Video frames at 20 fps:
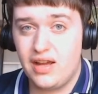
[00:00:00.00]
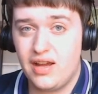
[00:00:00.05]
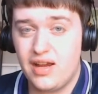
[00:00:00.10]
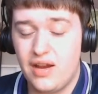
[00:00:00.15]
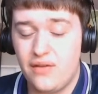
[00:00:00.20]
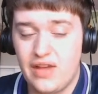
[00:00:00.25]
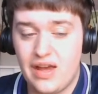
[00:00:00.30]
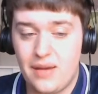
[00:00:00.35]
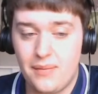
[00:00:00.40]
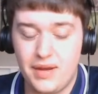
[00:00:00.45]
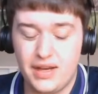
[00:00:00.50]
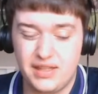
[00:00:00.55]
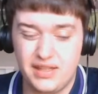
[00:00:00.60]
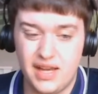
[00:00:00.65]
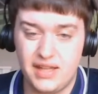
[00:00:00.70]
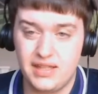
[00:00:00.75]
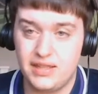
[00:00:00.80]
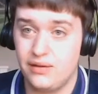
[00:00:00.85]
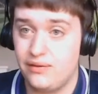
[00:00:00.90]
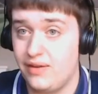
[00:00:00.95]
Uh, if that makes
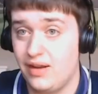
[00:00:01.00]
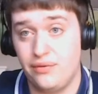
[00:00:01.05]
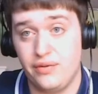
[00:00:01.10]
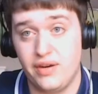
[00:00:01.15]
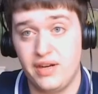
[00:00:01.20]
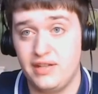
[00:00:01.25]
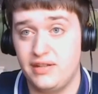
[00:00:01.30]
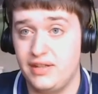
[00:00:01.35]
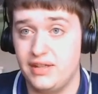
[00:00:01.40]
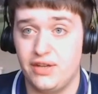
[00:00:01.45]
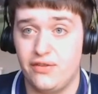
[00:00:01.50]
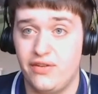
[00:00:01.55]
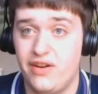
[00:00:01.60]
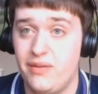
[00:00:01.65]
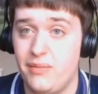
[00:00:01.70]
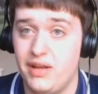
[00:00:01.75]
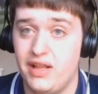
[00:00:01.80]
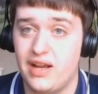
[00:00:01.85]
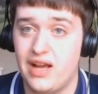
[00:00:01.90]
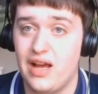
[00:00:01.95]
sense, and feel free to disagree